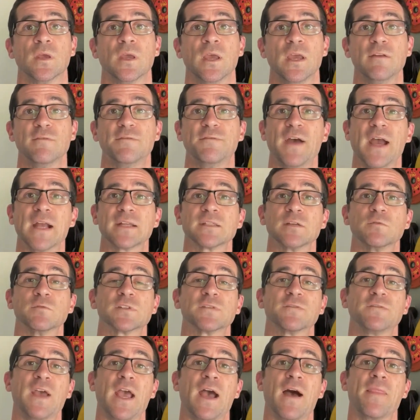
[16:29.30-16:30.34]
In fact, it was
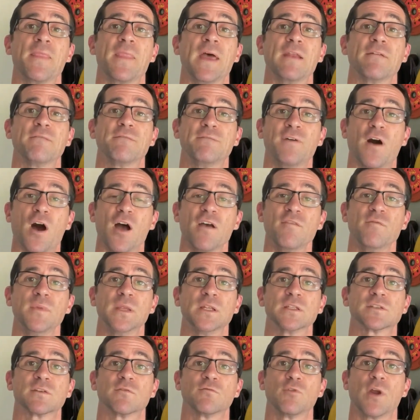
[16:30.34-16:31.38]
found that 5
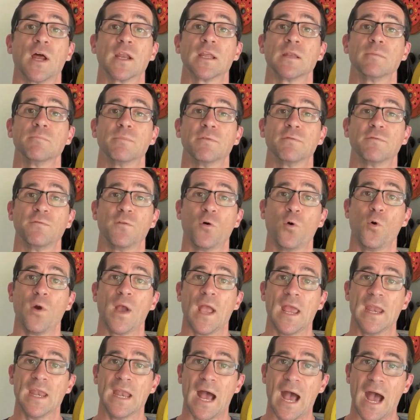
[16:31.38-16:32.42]
minutes of running before
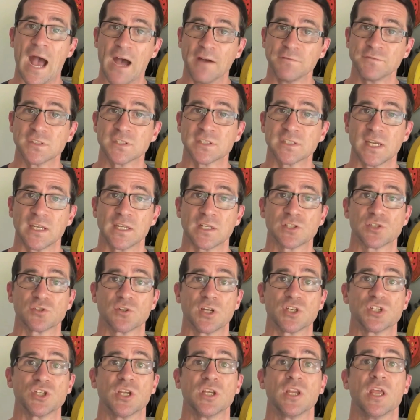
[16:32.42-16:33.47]
and after static
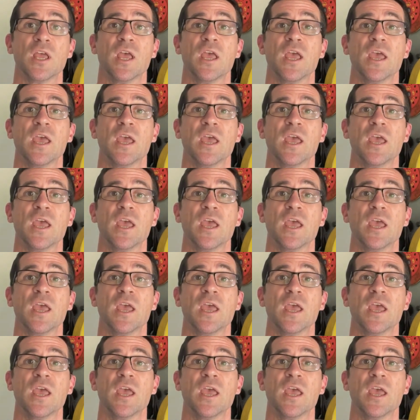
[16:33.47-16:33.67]
stretching